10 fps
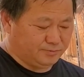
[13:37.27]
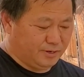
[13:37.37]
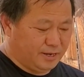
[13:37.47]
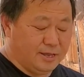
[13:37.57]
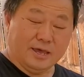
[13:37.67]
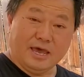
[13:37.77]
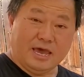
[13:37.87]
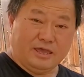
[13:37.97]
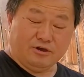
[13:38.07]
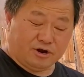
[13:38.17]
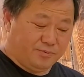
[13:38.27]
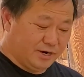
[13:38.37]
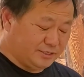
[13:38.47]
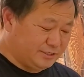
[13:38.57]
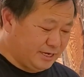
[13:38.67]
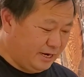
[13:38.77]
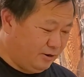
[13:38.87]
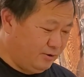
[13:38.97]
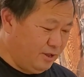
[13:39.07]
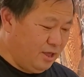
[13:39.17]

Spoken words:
But if you're gonna put on a scale,